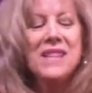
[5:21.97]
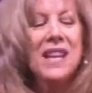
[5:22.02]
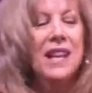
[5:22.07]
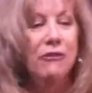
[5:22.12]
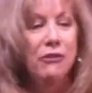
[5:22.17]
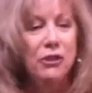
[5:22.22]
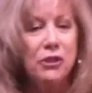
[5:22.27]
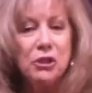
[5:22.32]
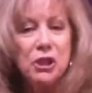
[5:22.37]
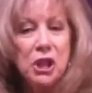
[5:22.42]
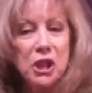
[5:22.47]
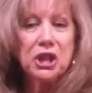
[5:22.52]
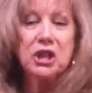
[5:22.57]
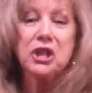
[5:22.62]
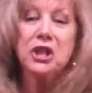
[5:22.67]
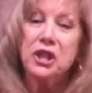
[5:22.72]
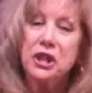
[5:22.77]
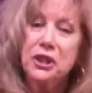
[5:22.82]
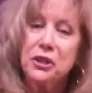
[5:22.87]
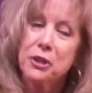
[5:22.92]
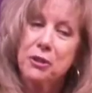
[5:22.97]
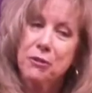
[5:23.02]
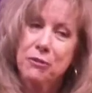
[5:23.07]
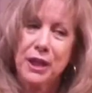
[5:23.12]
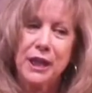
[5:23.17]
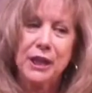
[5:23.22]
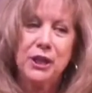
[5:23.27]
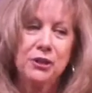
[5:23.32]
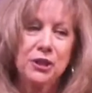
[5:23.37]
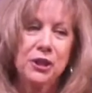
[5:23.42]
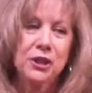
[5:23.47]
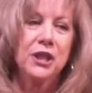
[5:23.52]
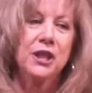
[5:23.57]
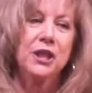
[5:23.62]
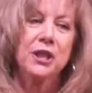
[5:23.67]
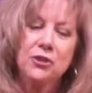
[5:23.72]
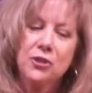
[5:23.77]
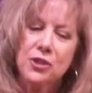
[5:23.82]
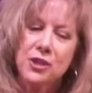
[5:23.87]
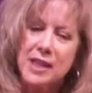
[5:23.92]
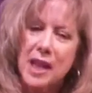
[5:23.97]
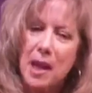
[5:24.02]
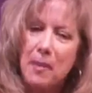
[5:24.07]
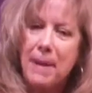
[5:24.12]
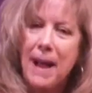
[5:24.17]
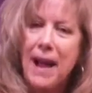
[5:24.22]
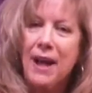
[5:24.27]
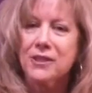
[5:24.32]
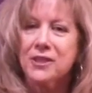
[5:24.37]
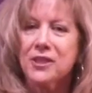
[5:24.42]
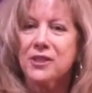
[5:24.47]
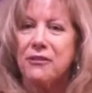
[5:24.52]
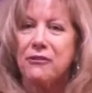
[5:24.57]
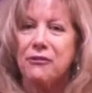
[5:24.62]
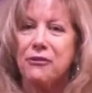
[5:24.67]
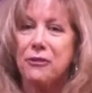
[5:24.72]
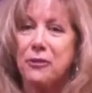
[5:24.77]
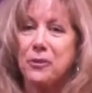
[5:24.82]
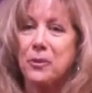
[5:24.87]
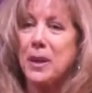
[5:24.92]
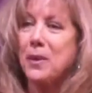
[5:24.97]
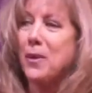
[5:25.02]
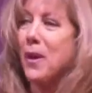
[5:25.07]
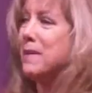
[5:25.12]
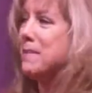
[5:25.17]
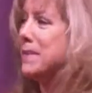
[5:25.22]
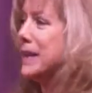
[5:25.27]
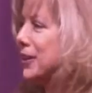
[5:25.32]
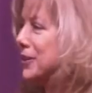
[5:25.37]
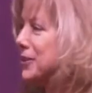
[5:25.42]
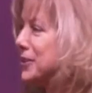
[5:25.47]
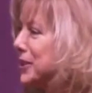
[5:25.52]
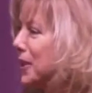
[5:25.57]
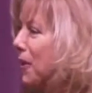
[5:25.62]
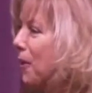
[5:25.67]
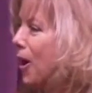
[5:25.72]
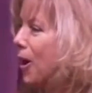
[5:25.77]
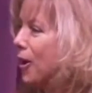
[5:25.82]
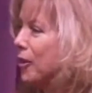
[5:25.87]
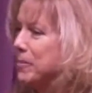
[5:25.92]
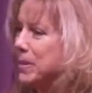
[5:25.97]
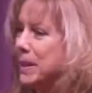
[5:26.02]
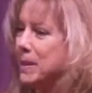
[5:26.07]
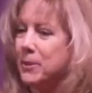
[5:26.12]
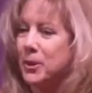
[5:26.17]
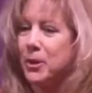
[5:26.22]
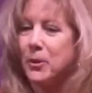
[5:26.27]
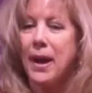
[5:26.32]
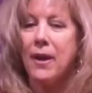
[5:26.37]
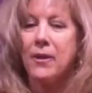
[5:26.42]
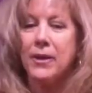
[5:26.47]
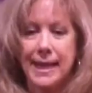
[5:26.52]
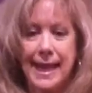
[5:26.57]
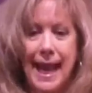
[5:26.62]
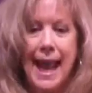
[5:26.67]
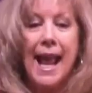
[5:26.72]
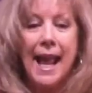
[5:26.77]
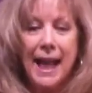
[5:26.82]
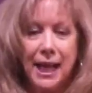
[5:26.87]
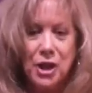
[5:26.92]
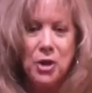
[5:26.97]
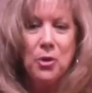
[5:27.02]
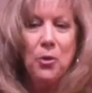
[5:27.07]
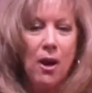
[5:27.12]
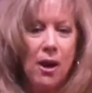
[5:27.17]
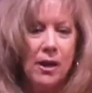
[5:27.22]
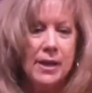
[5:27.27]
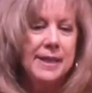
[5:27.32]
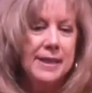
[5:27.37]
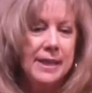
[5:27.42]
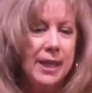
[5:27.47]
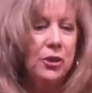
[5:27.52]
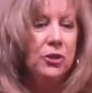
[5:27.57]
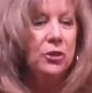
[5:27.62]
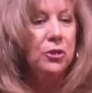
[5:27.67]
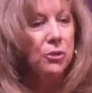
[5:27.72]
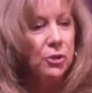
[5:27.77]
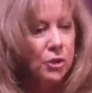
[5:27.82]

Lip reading: If you look good or you think you look good, you step out to the three-way mirror so all the people around can egg you on and tell you,